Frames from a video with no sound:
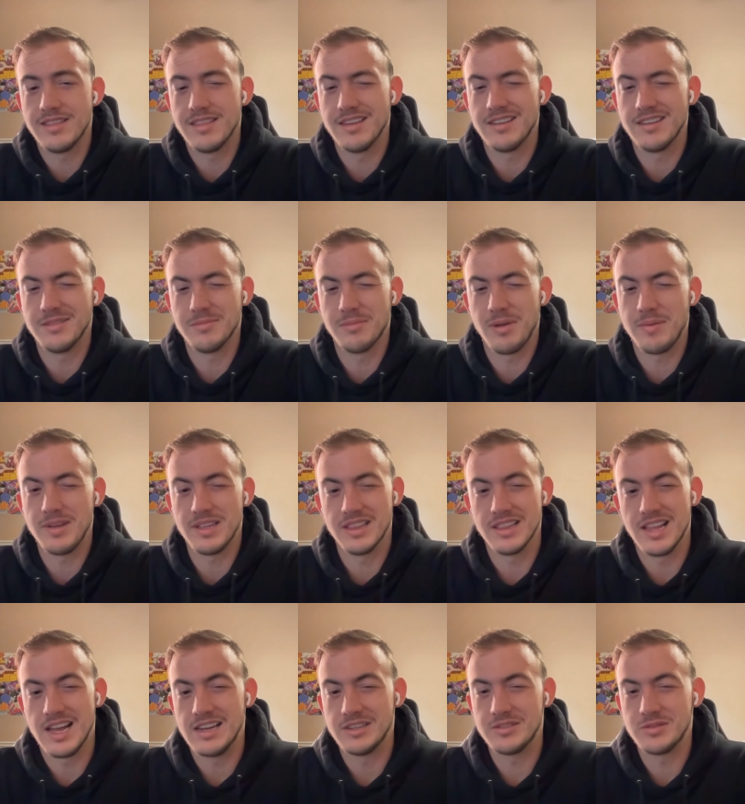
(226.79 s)
I think maybe
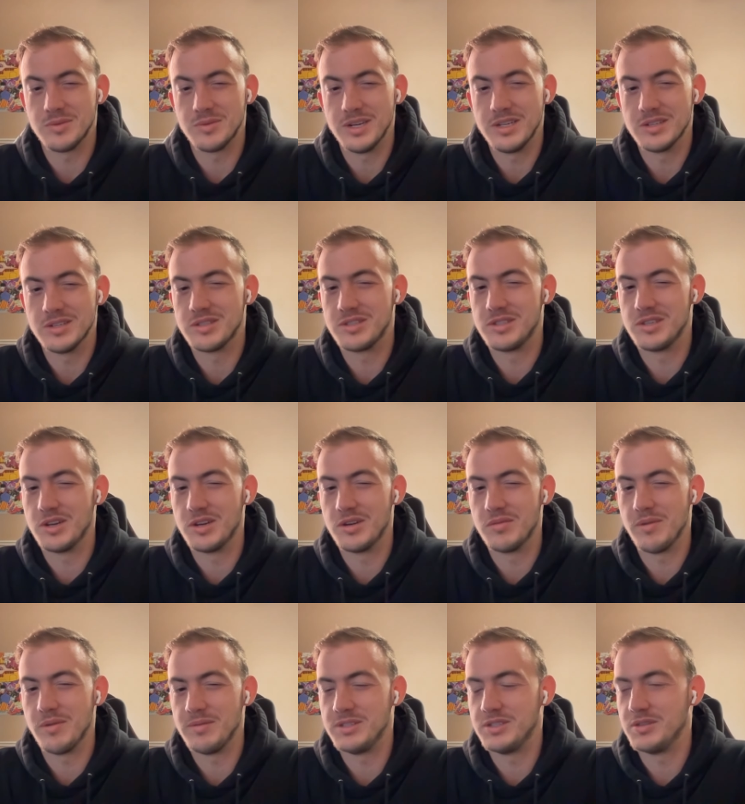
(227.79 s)
last week or
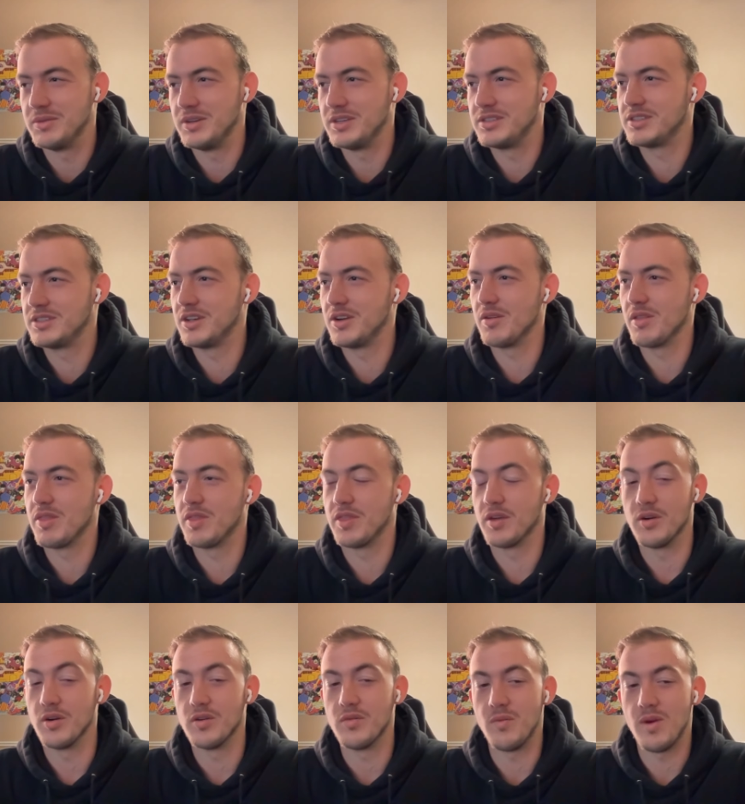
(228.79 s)
so, maybe two weeks ago,
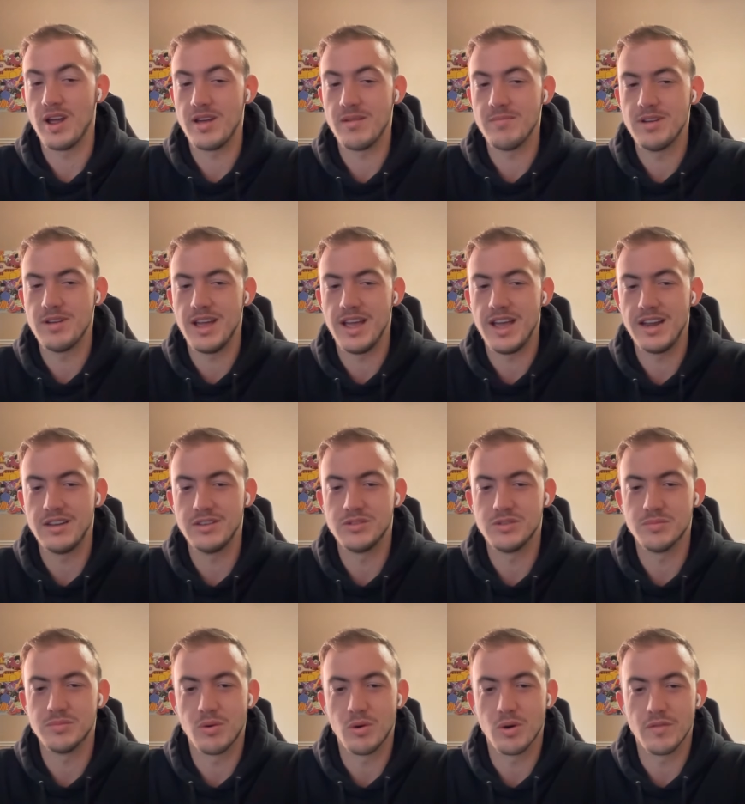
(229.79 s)
Thirdweb added
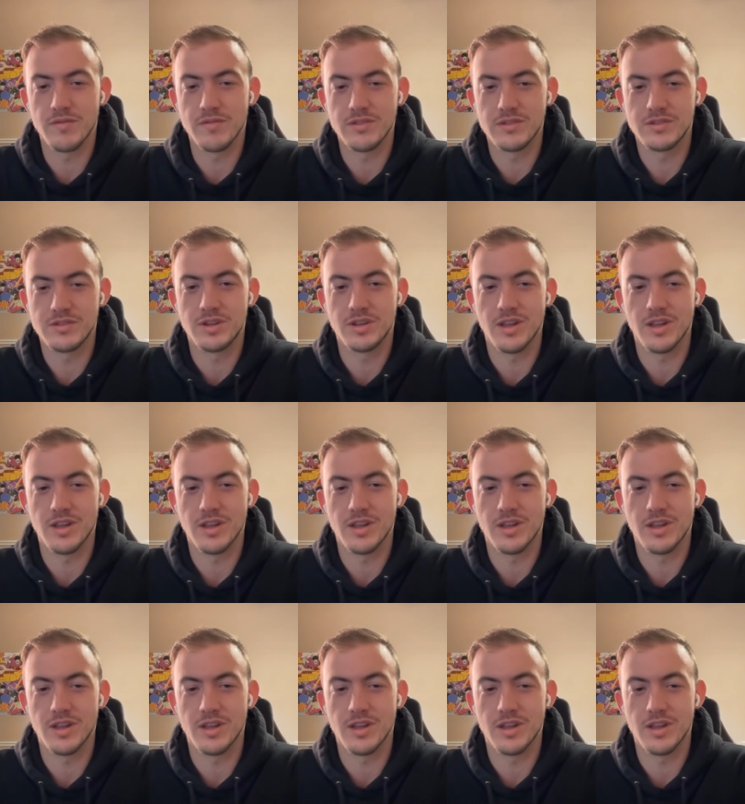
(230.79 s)
support for